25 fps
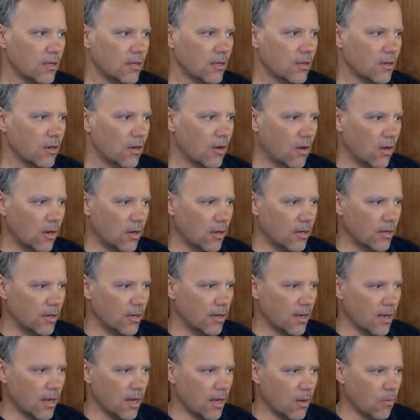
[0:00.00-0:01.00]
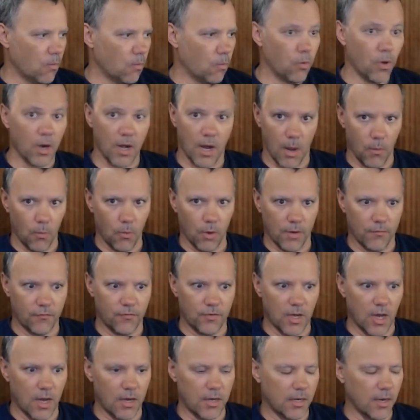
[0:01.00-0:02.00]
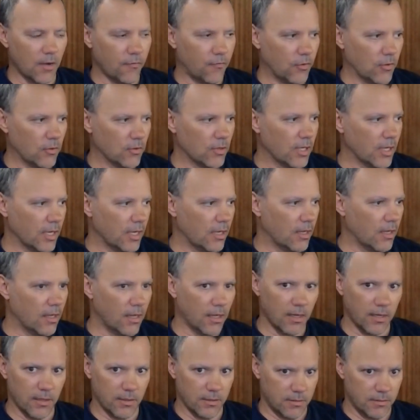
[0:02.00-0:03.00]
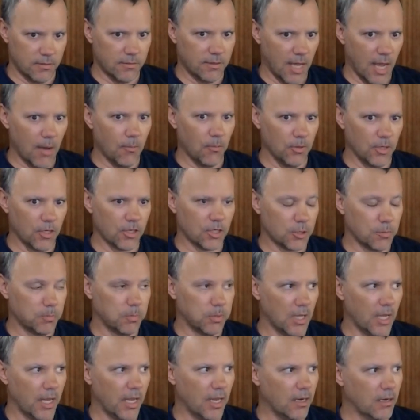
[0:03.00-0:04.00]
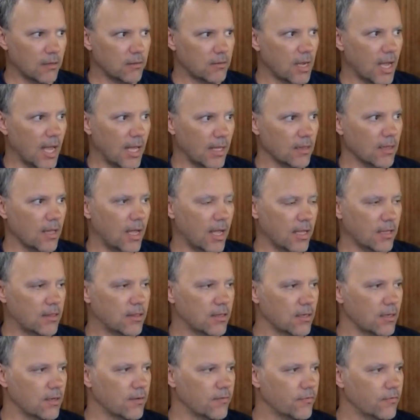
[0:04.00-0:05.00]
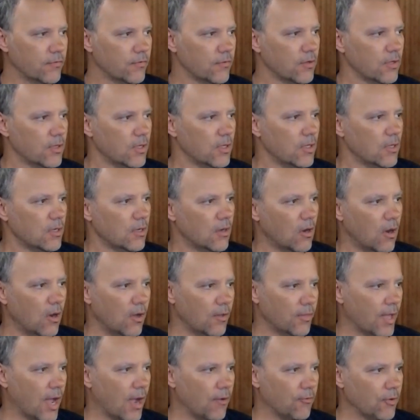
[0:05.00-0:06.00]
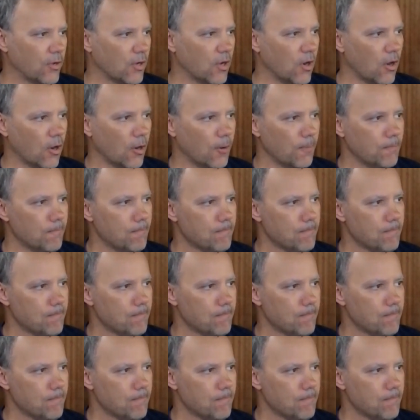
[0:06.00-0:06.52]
on what I would have done differently, and that will explain at length on that regard.